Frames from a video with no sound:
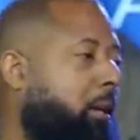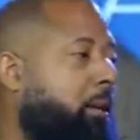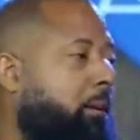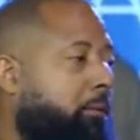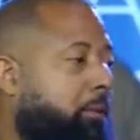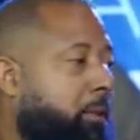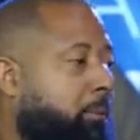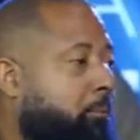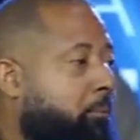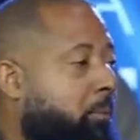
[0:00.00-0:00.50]
our
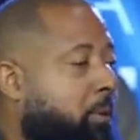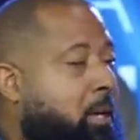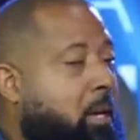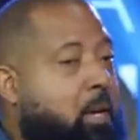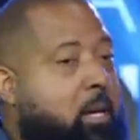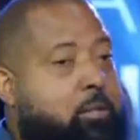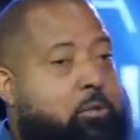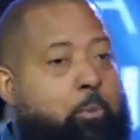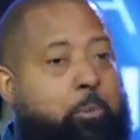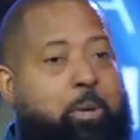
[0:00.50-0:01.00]
giving.
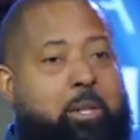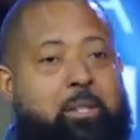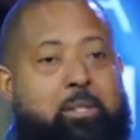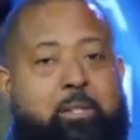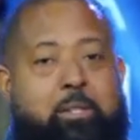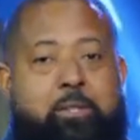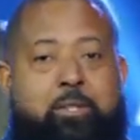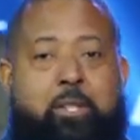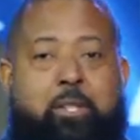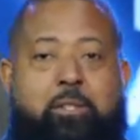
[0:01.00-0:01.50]
So,
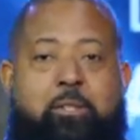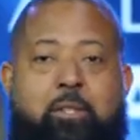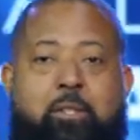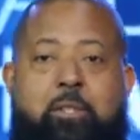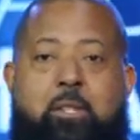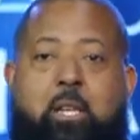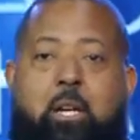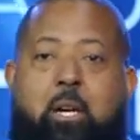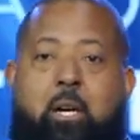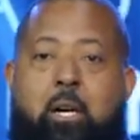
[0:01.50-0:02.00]
brothers and
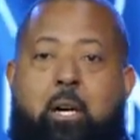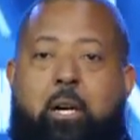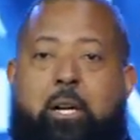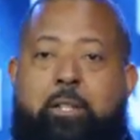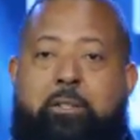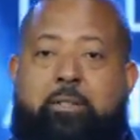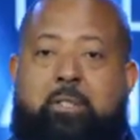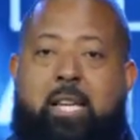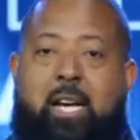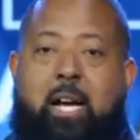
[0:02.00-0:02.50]
sisters,
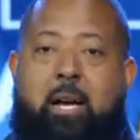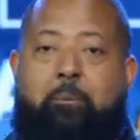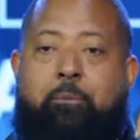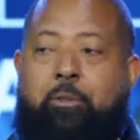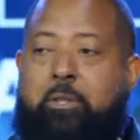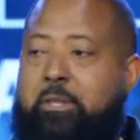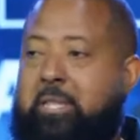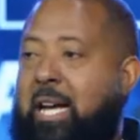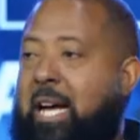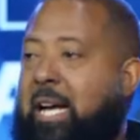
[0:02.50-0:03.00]
it's time
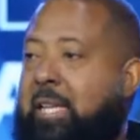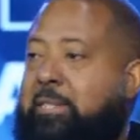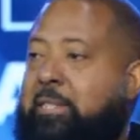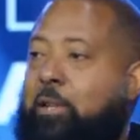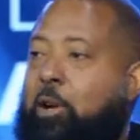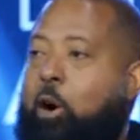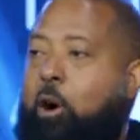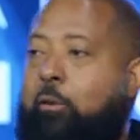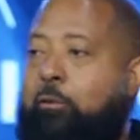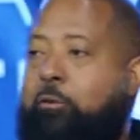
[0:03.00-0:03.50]
for
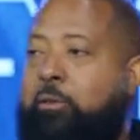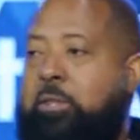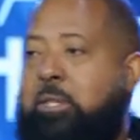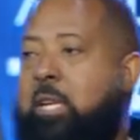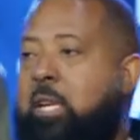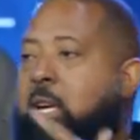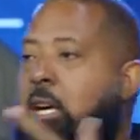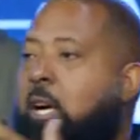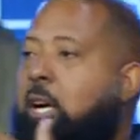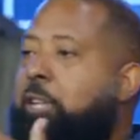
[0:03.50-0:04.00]
tithes and
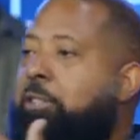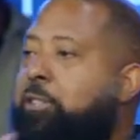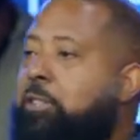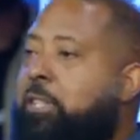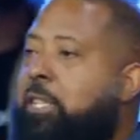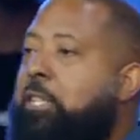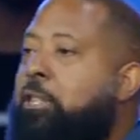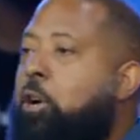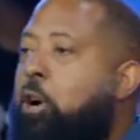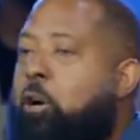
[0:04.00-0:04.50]
offerings.
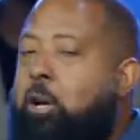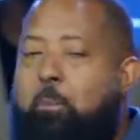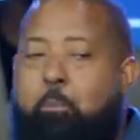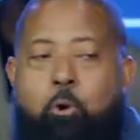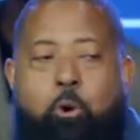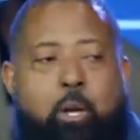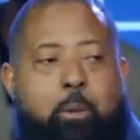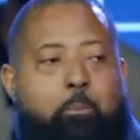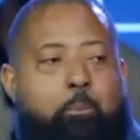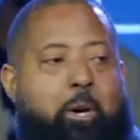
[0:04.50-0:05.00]
Ushers, can y'all
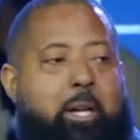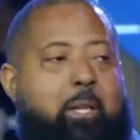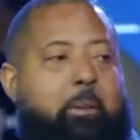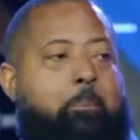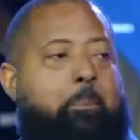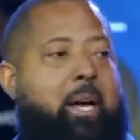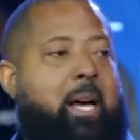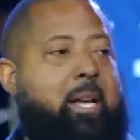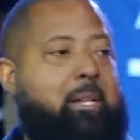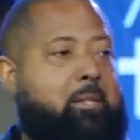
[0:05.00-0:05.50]
come on and bring
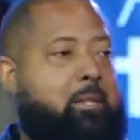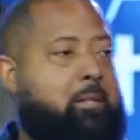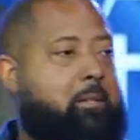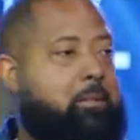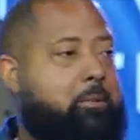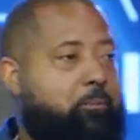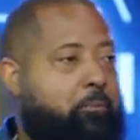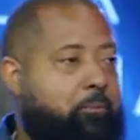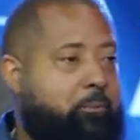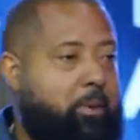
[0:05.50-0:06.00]
the
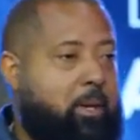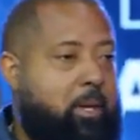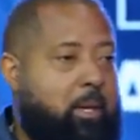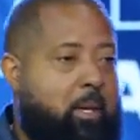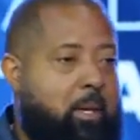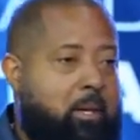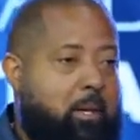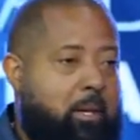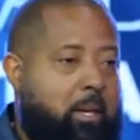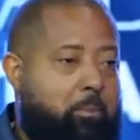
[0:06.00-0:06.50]
baskets?
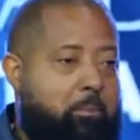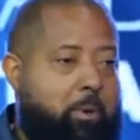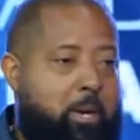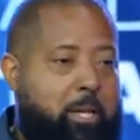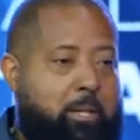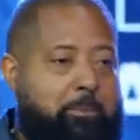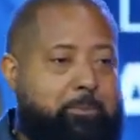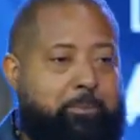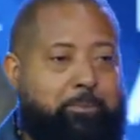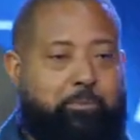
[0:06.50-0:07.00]

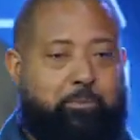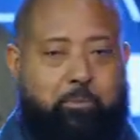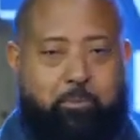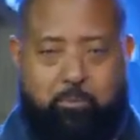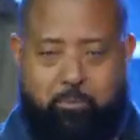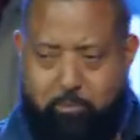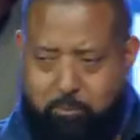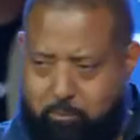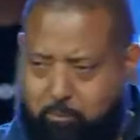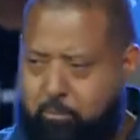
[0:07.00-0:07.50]
Amen?
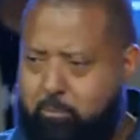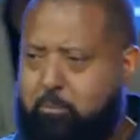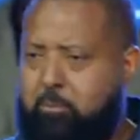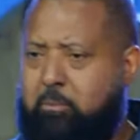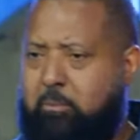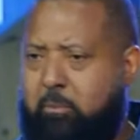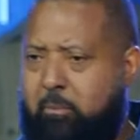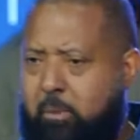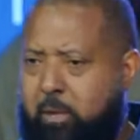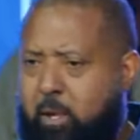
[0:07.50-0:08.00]

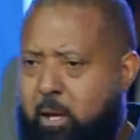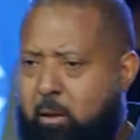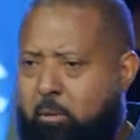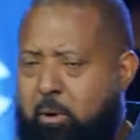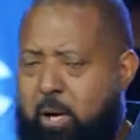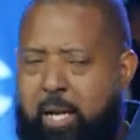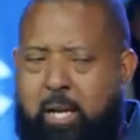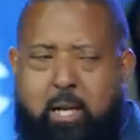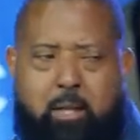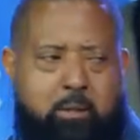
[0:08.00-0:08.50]

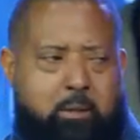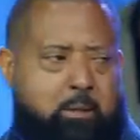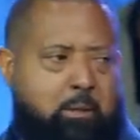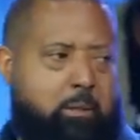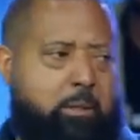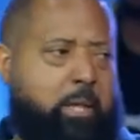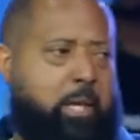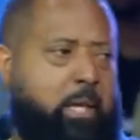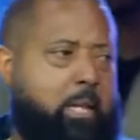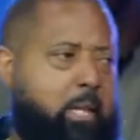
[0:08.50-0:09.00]
All right.
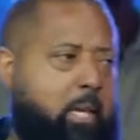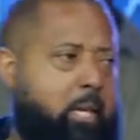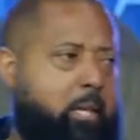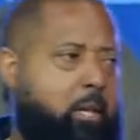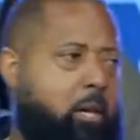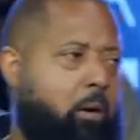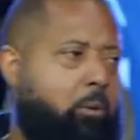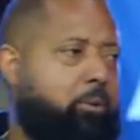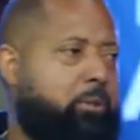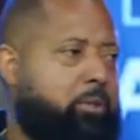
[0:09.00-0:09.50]
Okay, now
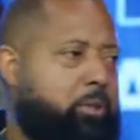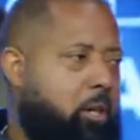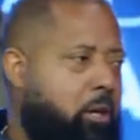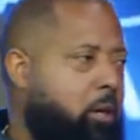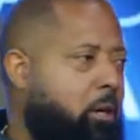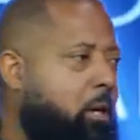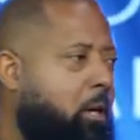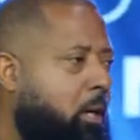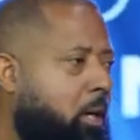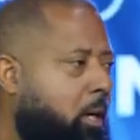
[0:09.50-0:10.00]
y'all was
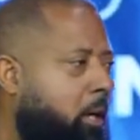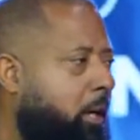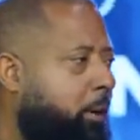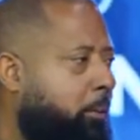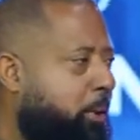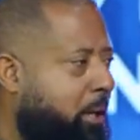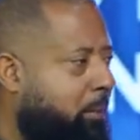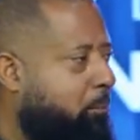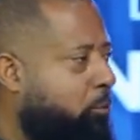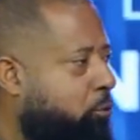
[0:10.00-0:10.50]
all,
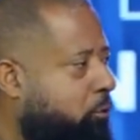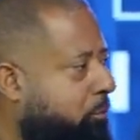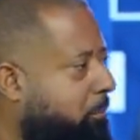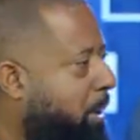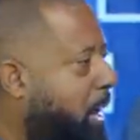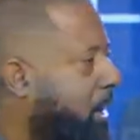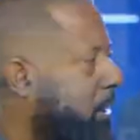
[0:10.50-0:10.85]
when he moved